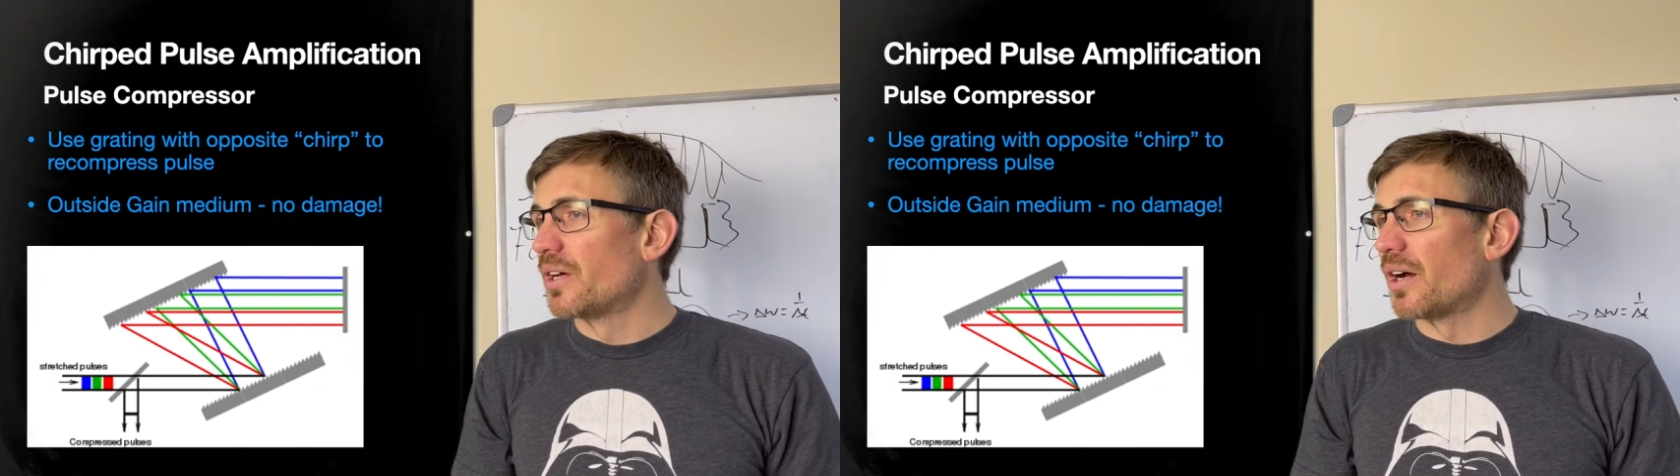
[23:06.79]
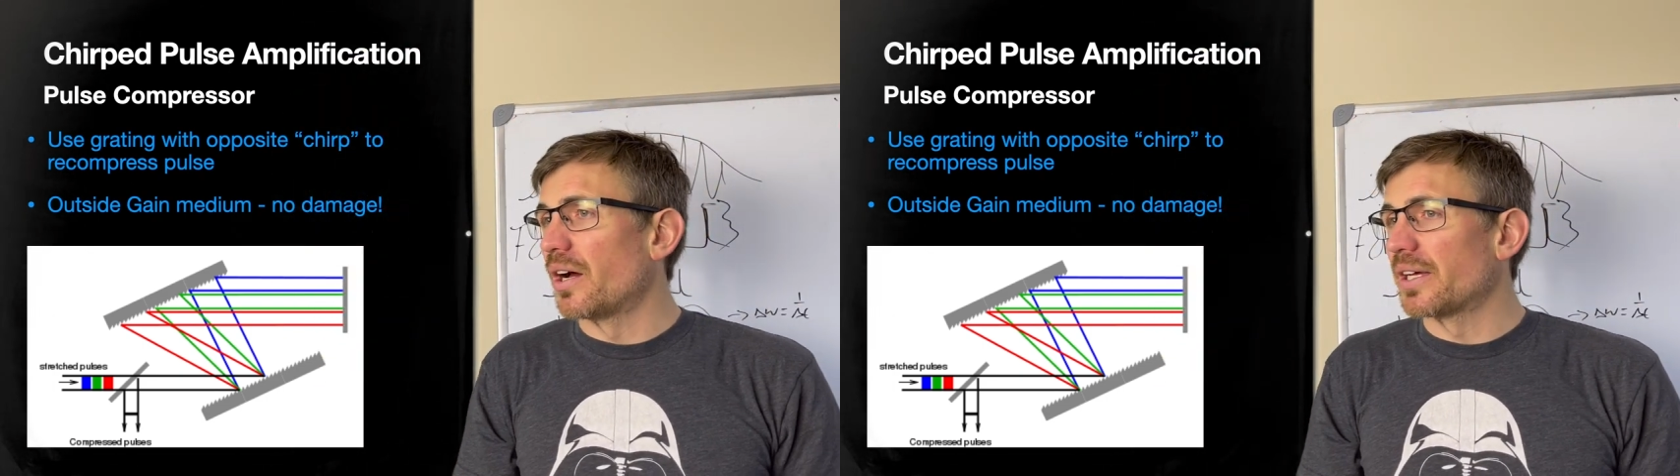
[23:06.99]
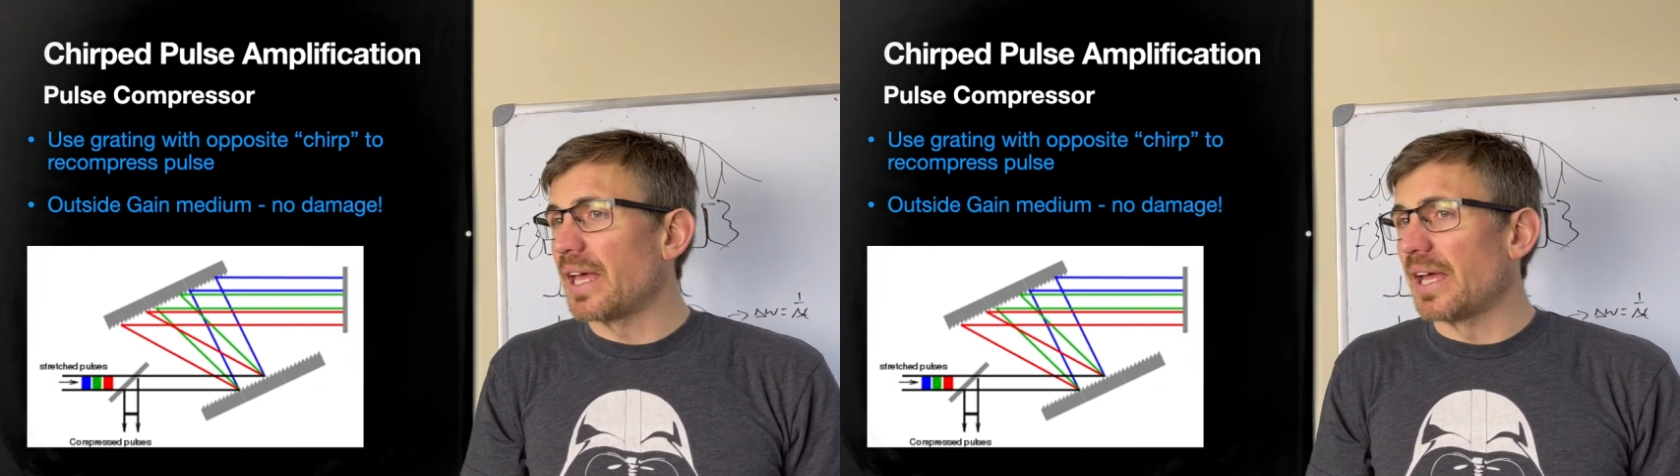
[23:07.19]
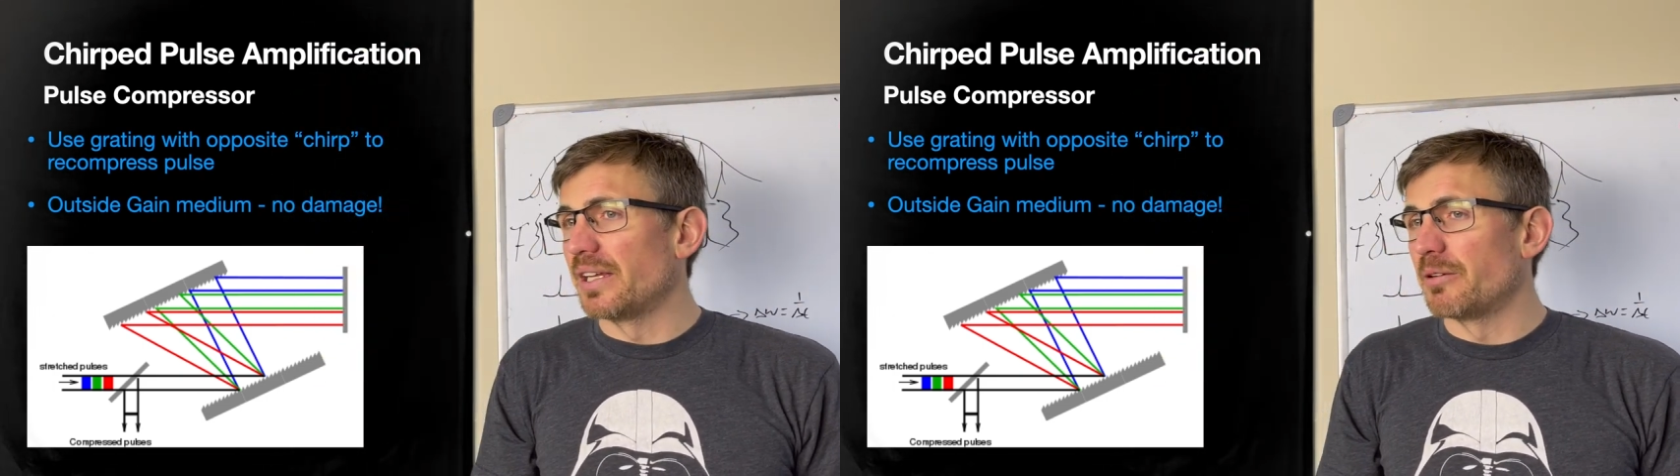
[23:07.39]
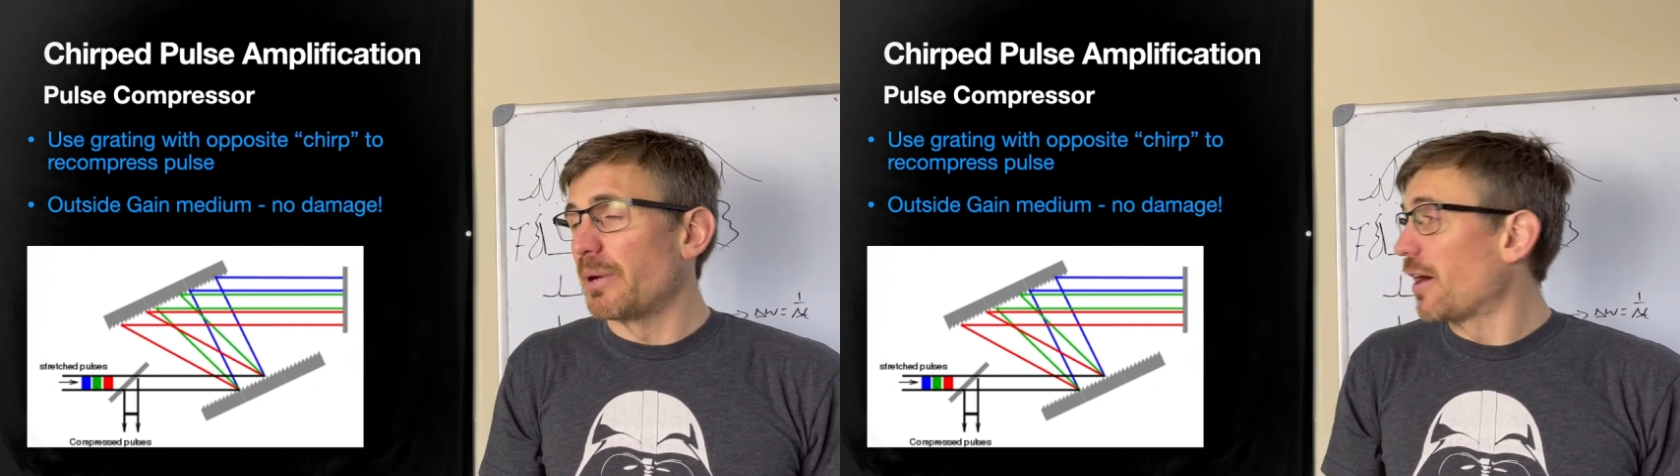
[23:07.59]
uh, gain
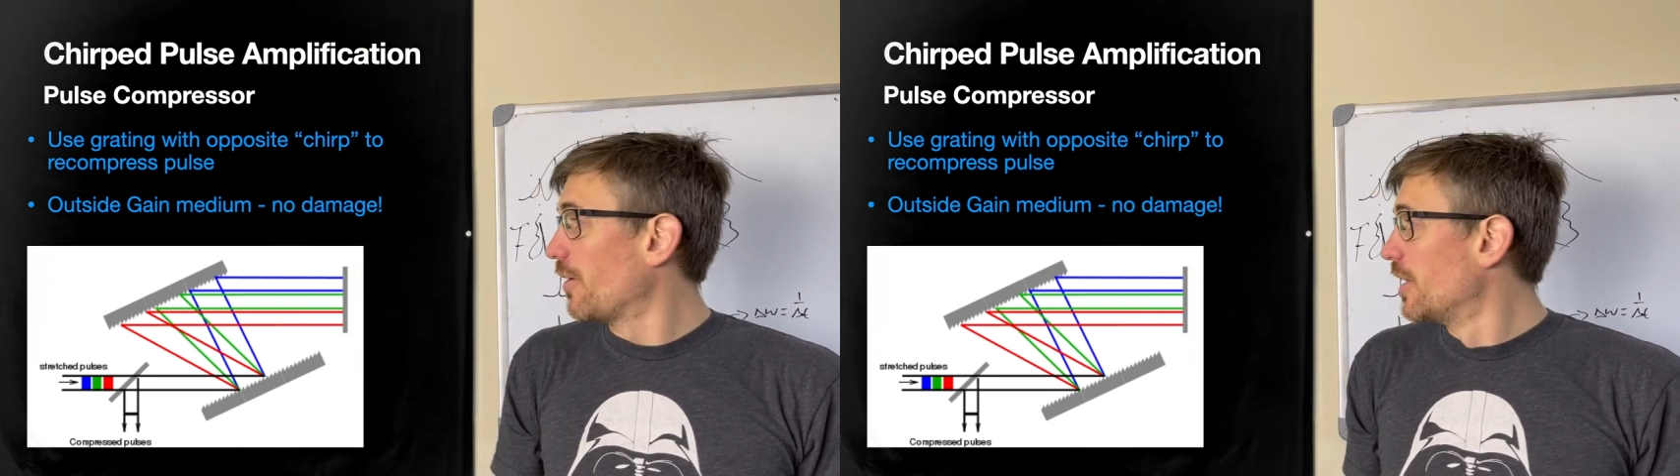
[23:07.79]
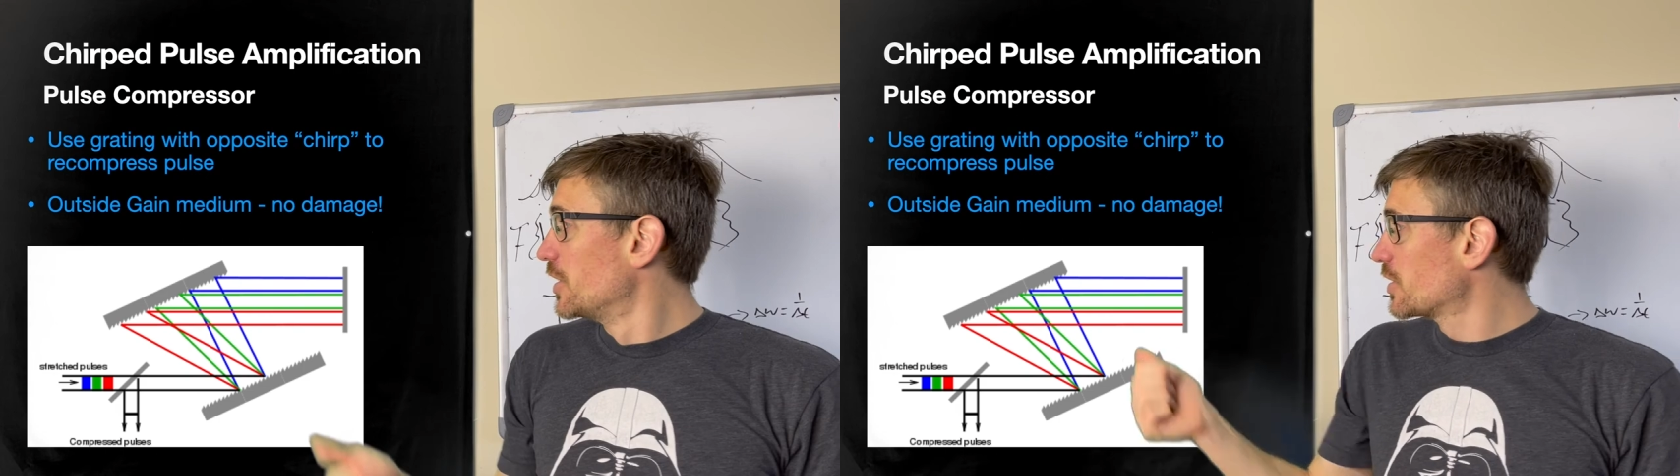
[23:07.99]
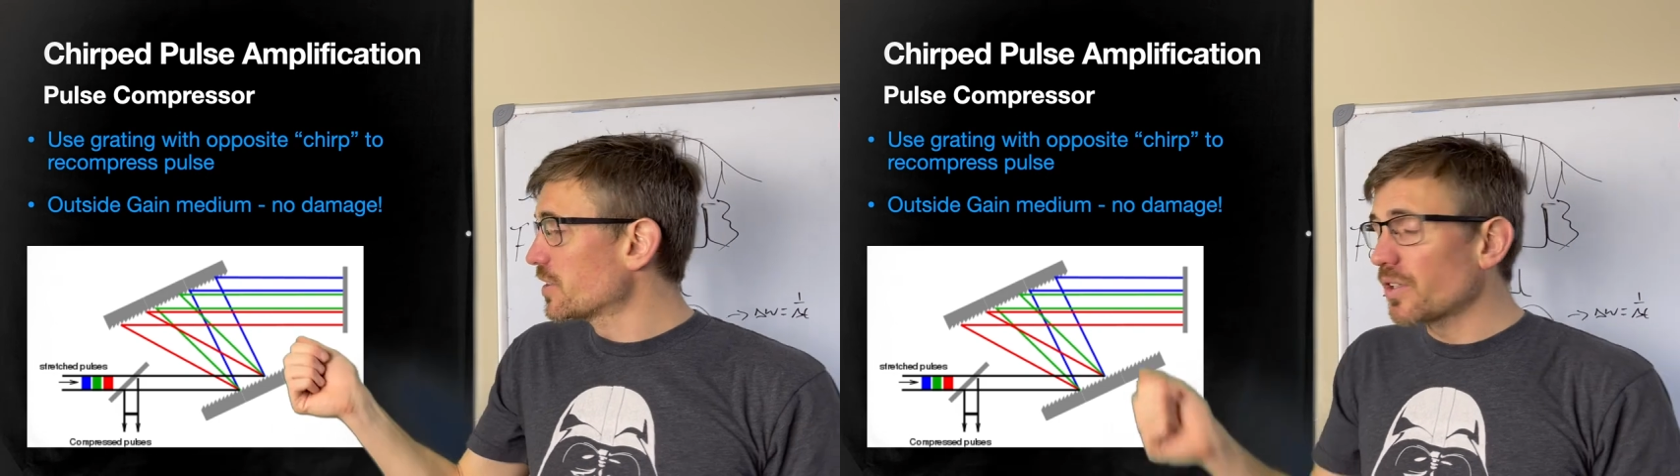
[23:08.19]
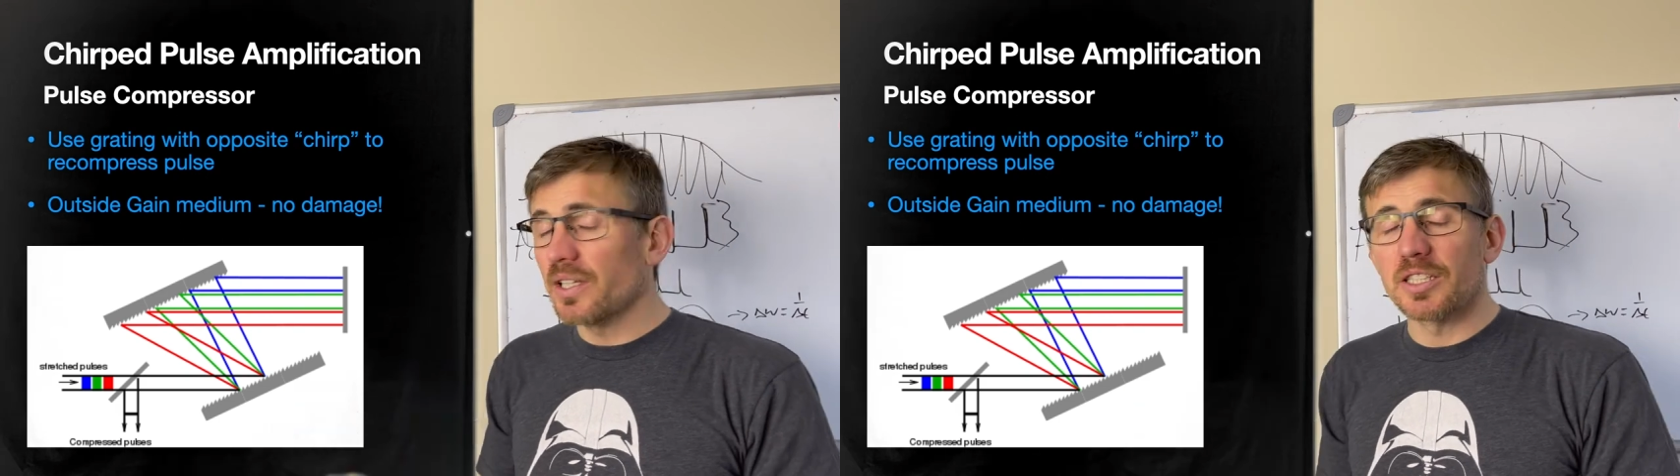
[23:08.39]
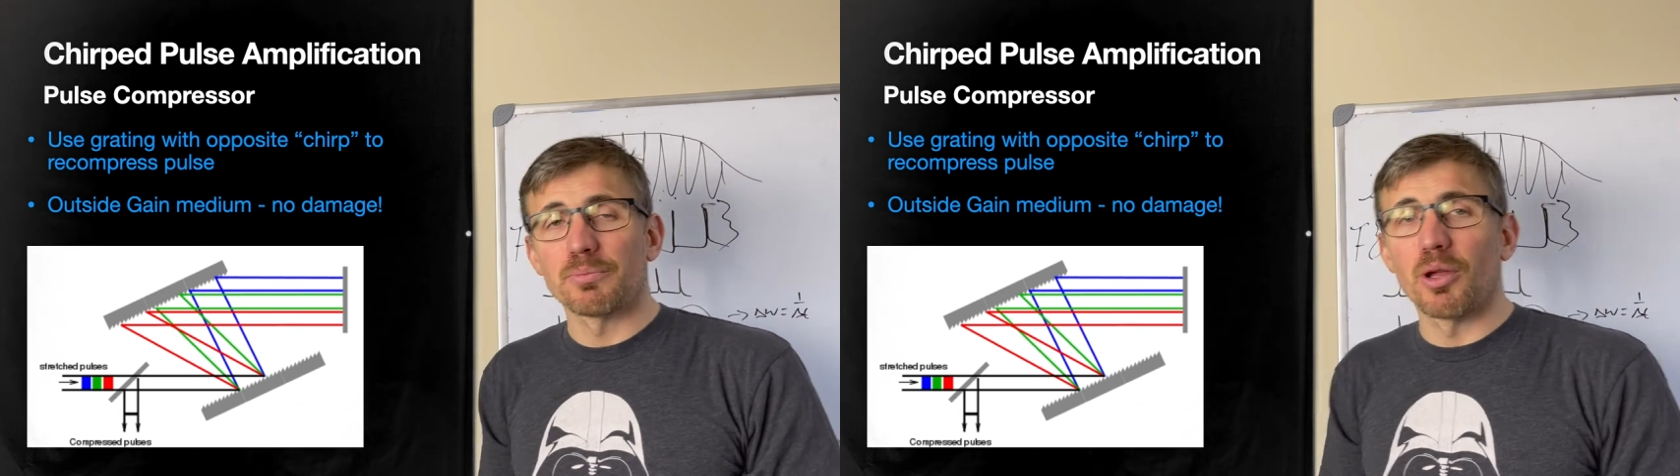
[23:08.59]
in power. So let's look at
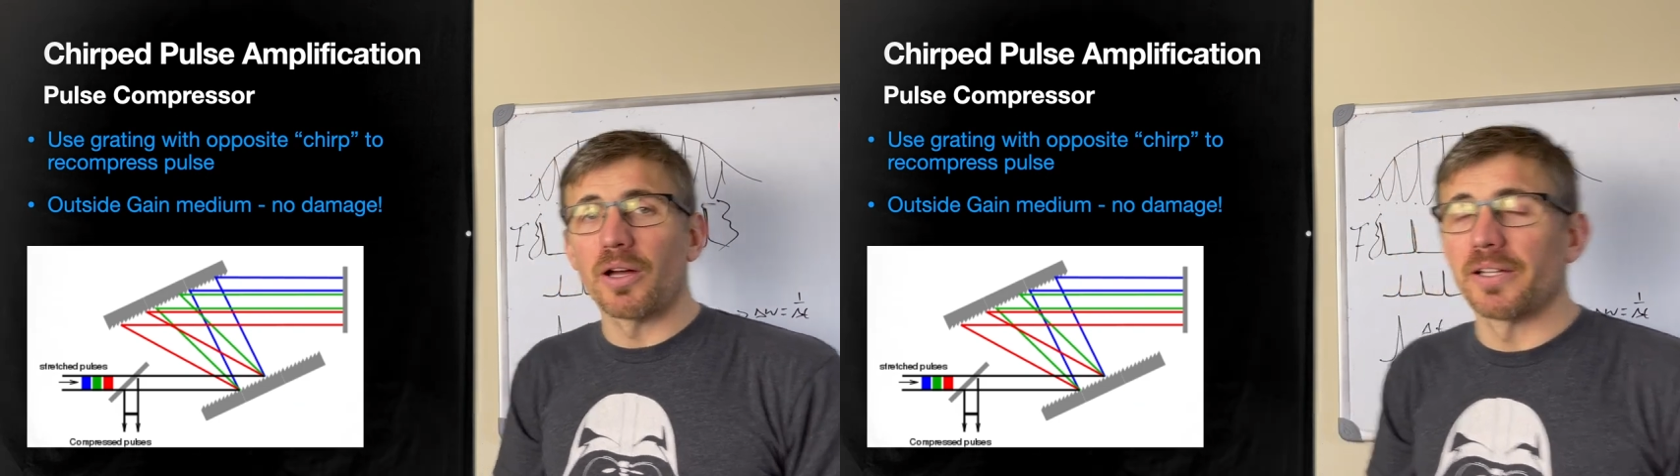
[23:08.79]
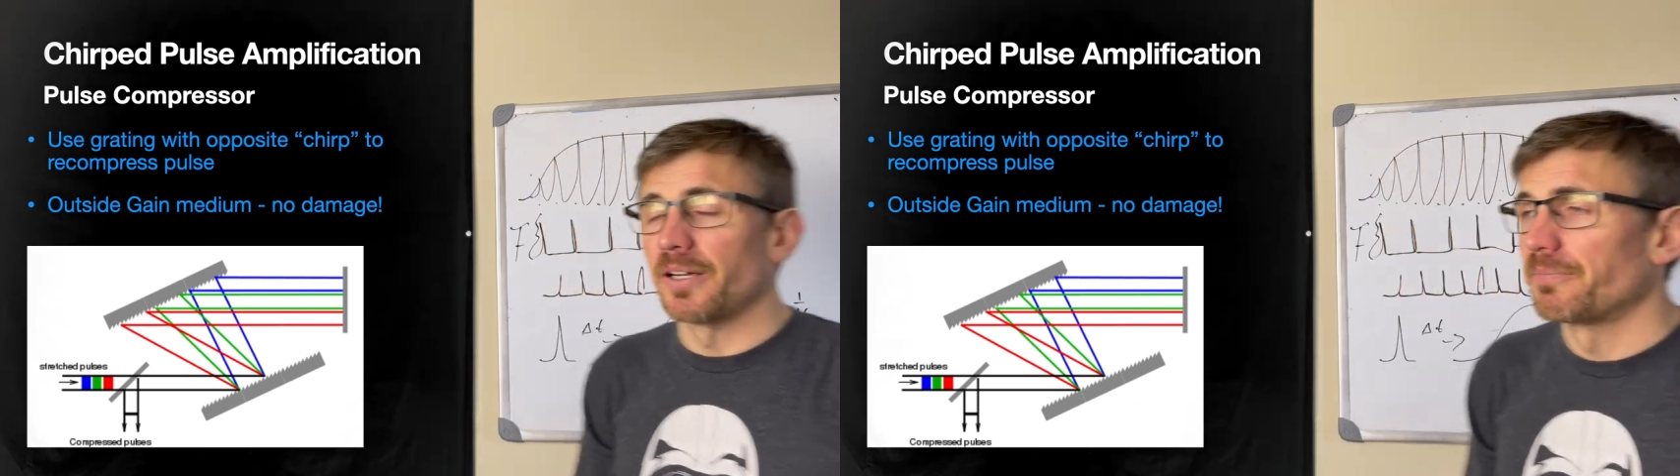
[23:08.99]
this plot here.